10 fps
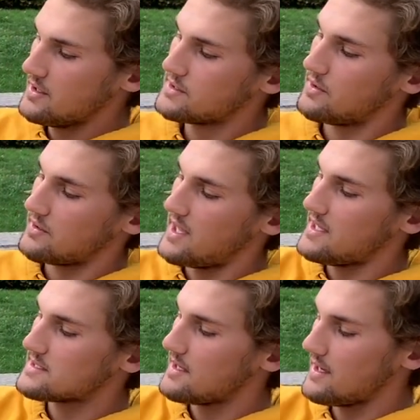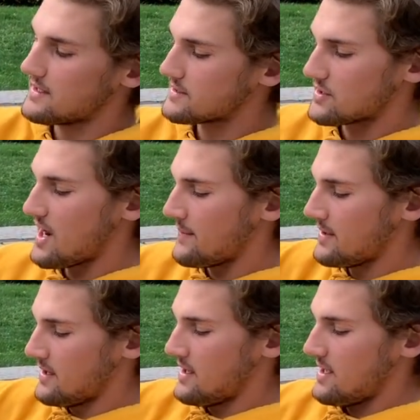So against the hiking strap
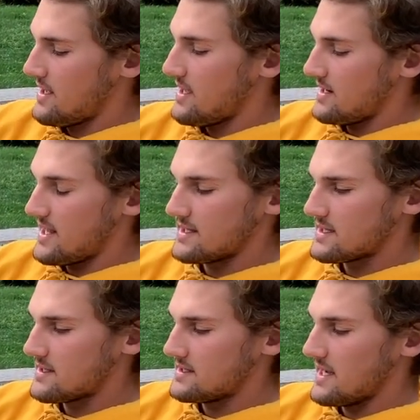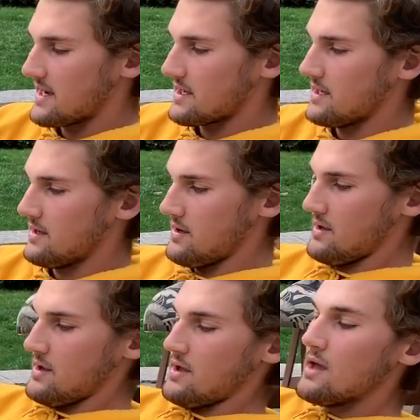and into the deck.
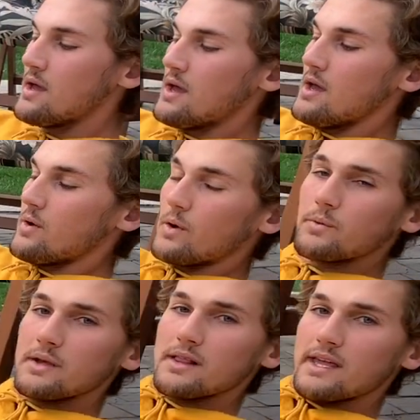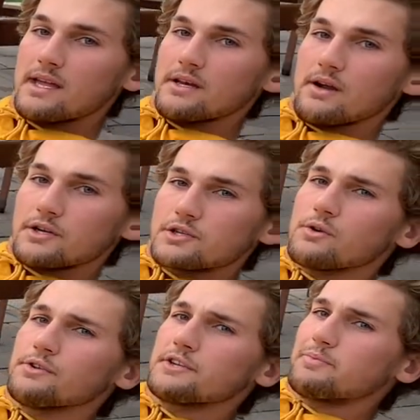When we lean our
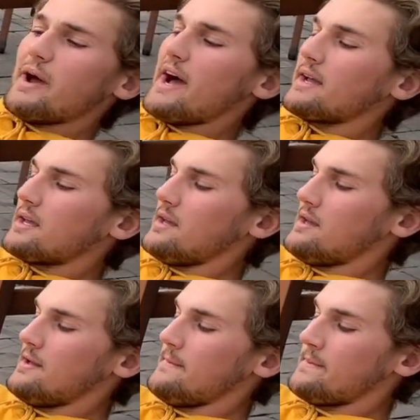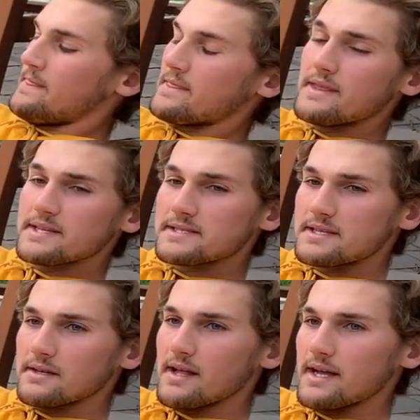shoulders back, this
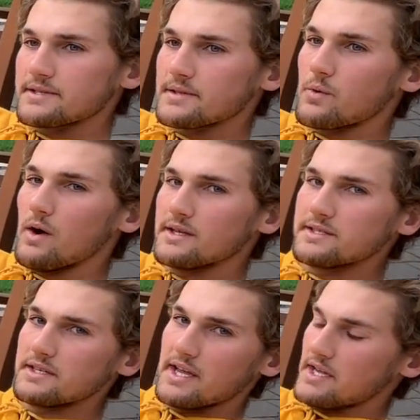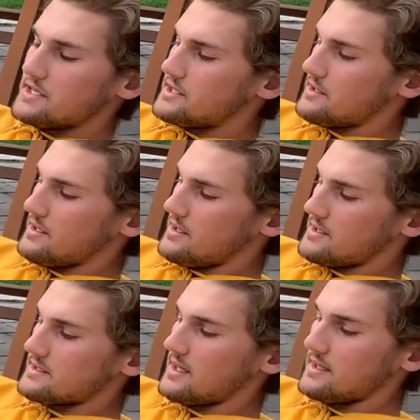still has the quads engaged,
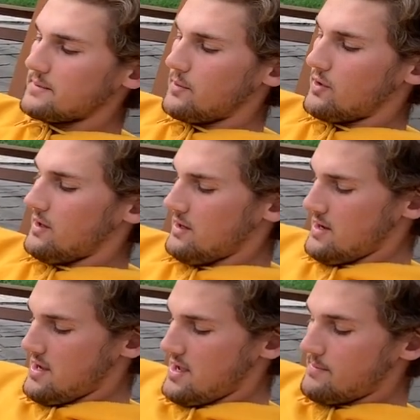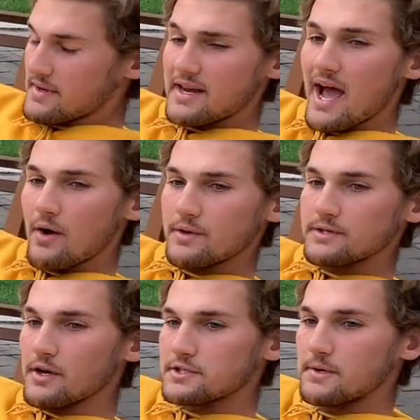slightly more, but now is
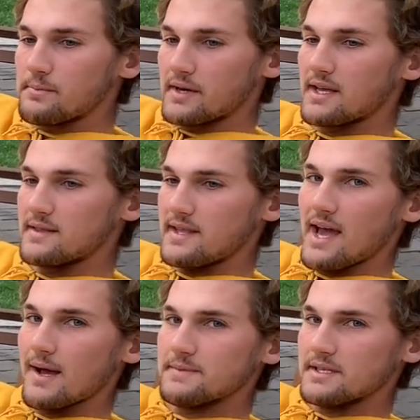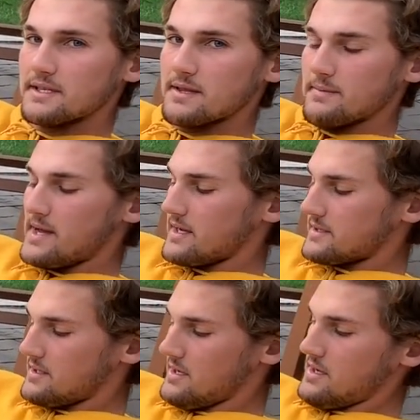also bringing the abs into the
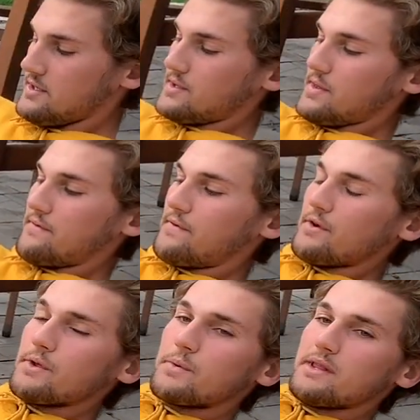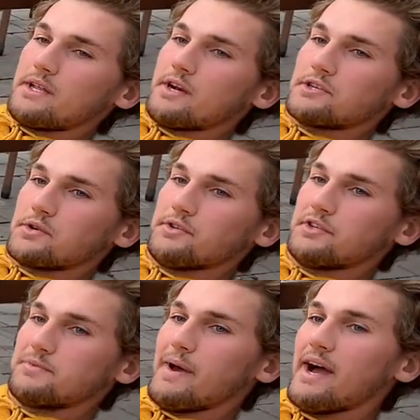mix. So the further we lean our
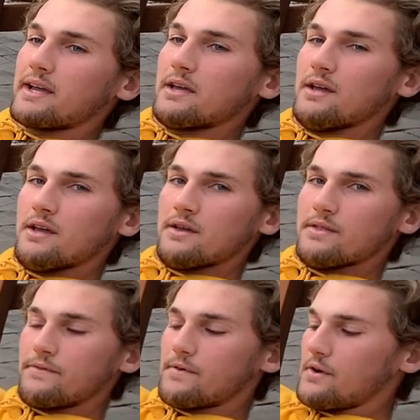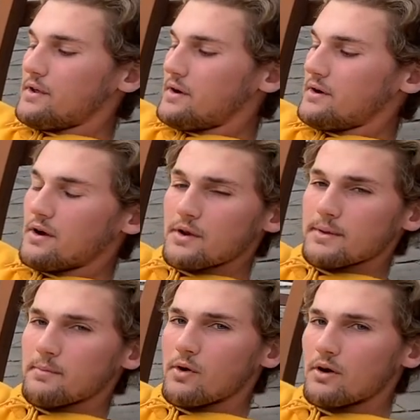shoulders back, the
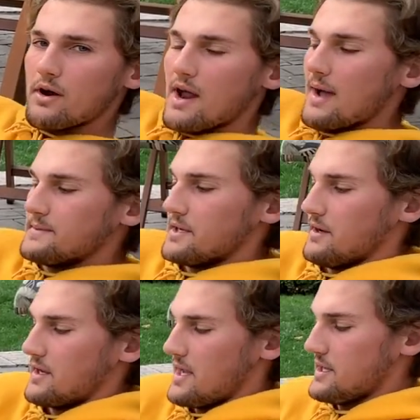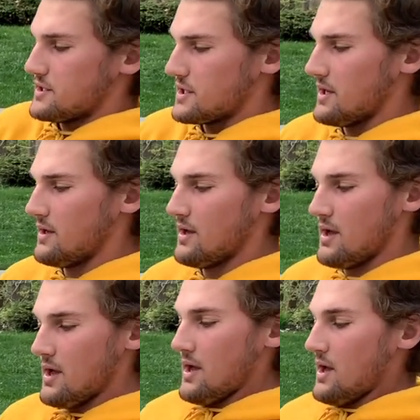more our abs are engaged.
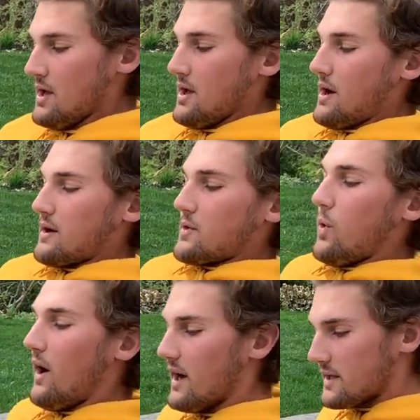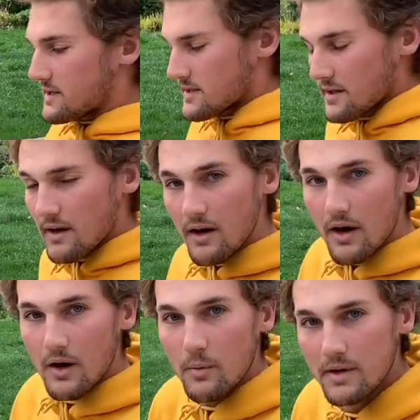Our quads
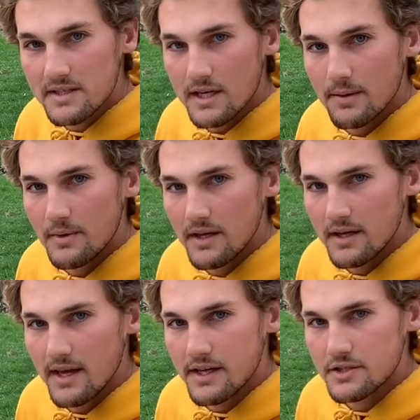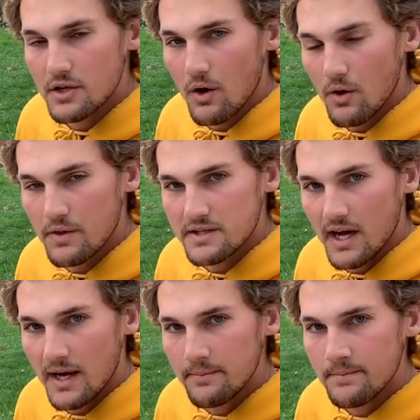are what's going to be engaged all the
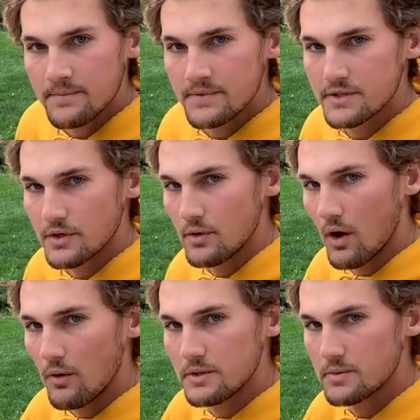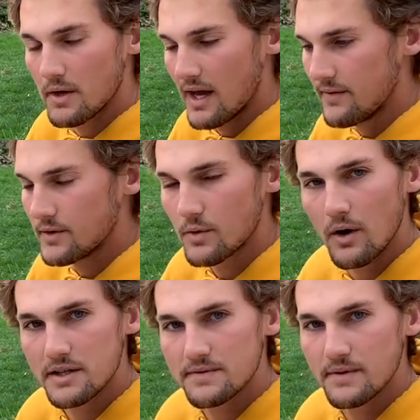time, so you always want to have your
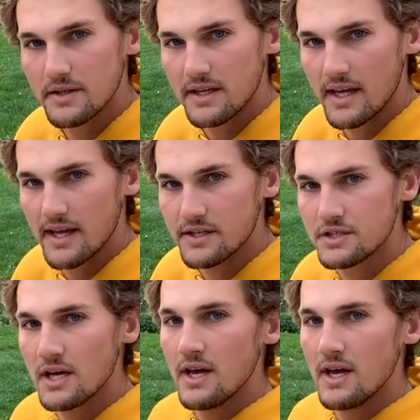quads fully engaged.